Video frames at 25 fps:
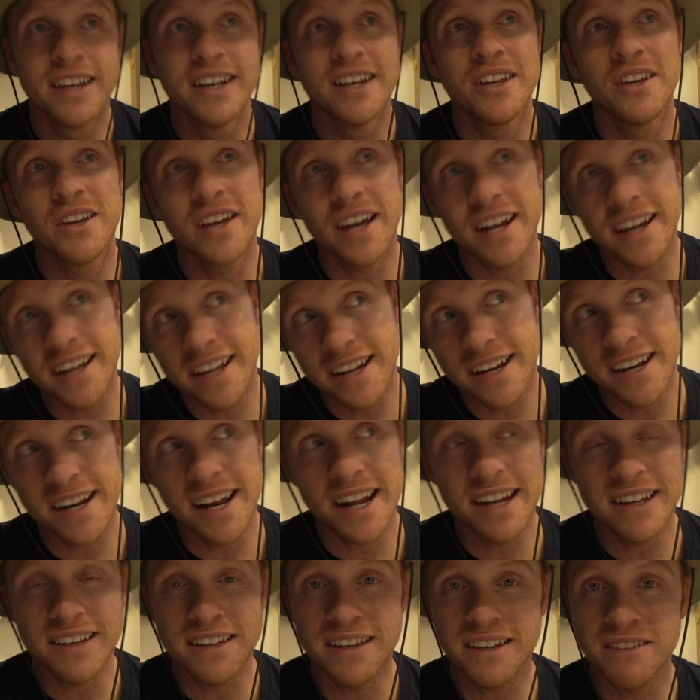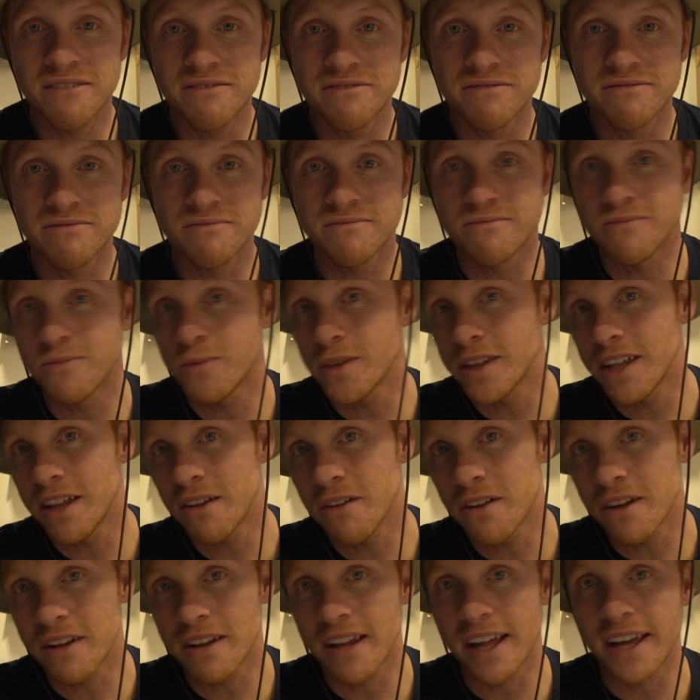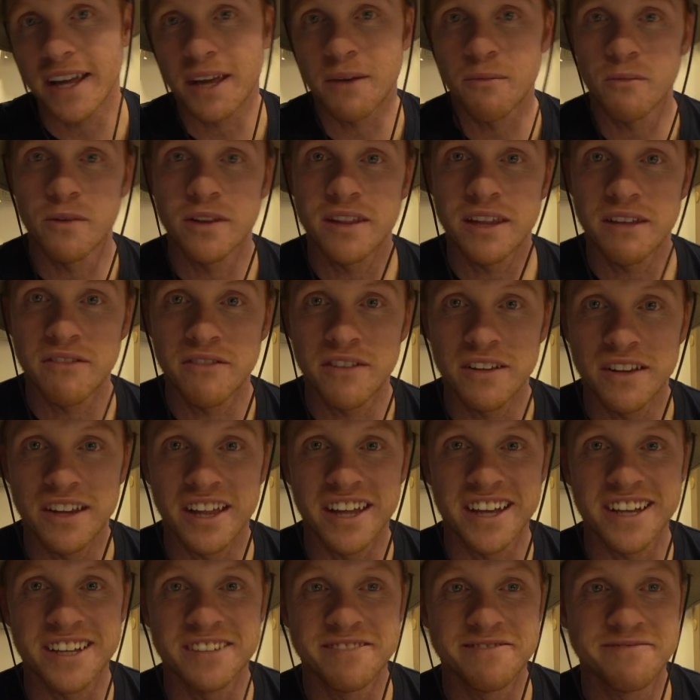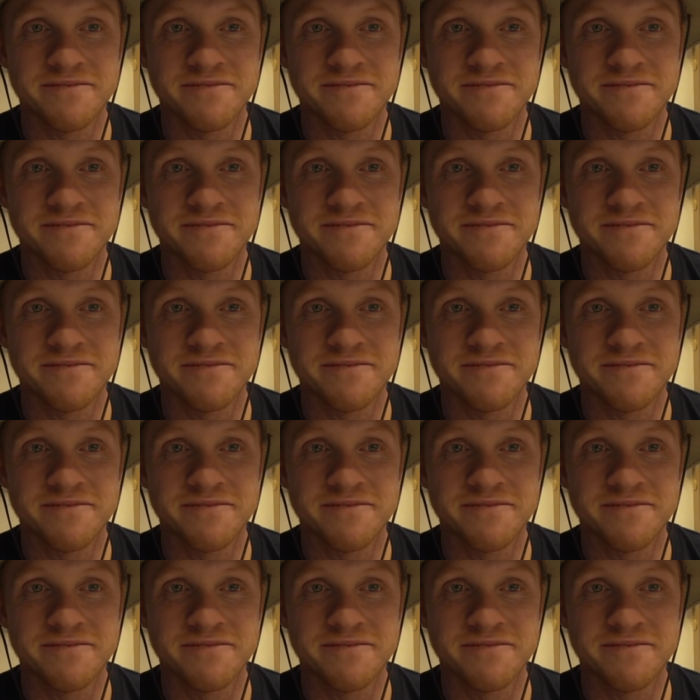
you kind of get an idea of what they look like and what they feel like.